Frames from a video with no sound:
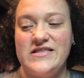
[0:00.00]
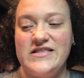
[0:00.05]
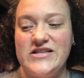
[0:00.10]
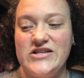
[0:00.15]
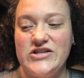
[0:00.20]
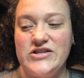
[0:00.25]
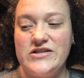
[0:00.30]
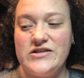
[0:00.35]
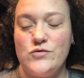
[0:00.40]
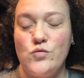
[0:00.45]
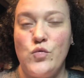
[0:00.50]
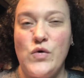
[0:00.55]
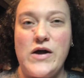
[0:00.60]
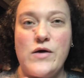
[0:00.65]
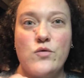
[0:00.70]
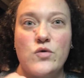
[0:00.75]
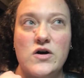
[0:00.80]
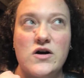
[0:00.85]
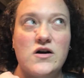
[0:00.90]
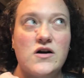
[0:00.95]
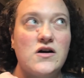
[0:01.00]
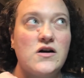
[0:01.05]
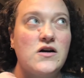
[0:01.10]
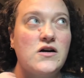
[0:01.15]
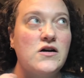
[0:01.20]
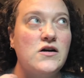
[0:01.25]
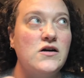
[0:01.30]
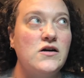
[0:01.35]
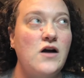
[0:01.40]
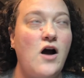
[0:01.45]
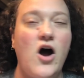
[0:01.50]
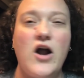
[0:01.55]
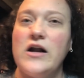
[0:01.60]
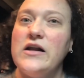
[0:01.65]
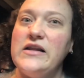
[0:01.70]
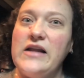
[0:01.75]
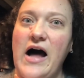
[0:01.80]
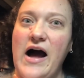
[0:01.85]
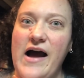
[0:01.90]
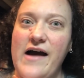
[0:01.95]
We were on a
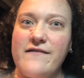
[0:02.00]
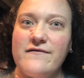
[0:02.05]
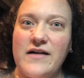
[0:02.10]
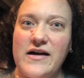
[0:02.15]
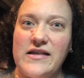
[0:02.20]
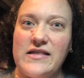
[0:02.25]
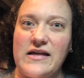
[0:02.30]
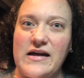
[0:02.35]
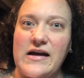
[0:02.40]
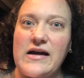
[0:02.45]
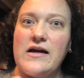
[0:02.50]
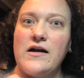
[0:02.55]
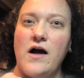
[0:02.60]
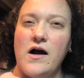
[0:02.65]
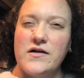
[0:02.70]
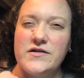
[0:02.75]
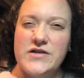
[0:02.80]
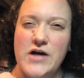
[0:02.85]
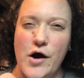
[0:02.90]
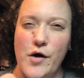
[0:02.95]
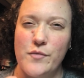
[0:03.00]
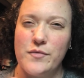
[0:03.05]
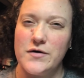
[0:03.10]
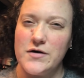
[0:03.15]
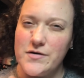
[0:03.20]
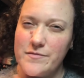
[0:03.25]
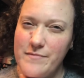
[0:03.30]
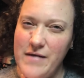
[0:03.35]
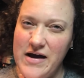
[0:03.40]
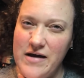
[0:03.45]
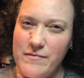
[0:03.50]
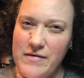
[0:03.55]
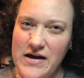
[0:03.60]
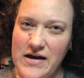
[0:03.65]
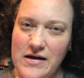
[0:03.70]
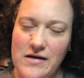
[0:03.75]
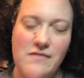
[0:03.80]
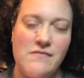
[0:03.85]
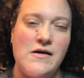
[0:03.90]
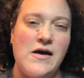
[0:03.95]
live, I think in October maybe,
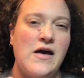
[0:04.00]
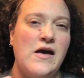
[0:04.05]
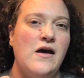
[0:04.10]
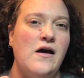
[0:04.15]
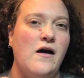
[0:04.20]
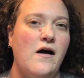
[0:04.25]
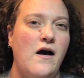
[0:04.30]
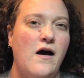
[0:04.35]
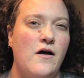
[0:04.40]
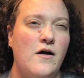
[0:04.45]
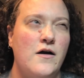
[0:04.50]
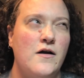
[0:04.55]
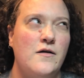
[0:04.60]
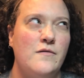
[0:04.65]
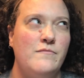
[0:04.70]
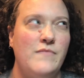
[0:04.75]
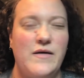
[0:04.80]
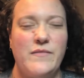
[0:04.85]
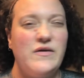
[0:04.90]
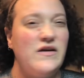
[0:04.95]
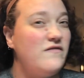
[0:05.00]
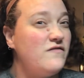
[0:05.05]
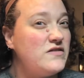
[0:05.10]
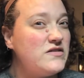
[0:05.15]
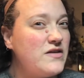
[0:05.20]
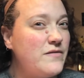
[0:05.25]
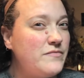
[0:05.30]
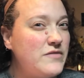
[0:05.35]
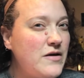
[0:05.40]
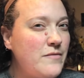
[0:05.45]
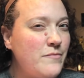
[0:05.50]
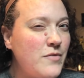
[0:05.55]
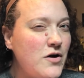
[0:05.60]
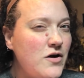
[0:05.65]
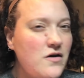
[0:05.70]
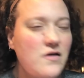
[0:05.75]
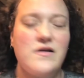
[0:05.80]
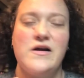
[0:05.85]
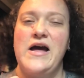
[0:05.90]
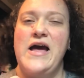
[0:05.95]
or maybe even September.
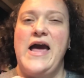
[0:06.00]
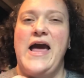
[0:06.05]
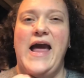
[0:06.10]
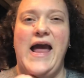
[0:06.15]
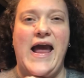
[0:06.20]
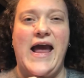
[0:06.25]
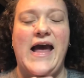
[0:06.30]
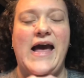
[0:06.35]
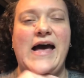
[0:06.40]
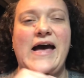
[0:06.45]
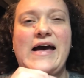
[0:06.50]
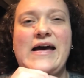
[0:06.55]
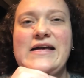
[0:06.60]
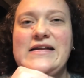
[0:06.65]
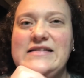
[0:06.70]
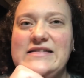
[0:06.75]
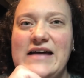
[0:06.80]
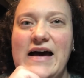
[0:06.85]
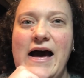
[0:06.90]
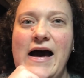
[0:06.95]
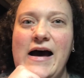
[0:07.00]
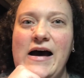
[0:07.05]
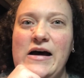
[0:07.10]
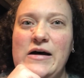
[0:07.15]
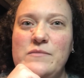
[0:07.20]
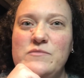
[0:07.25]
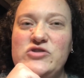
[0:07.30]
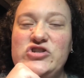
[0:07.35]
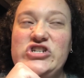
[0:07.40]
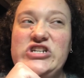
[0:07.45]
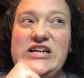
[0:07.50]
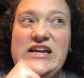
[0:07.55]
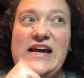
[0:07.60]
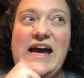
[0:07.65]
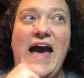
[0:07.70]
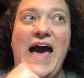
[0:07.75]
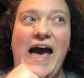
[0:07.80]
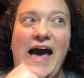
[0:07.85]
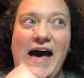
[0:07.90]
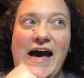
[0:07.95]
And she
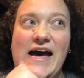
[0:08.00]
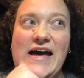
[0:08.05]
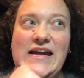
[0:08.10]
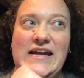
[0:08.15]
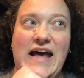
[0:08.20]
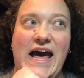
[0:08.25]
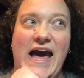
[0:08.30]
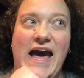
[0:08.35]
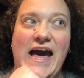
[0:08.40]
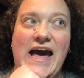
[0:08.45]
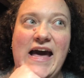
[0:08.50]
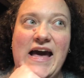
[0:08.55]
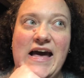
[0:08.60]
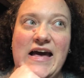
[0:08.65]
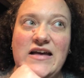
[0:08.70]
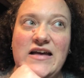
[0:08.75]
had a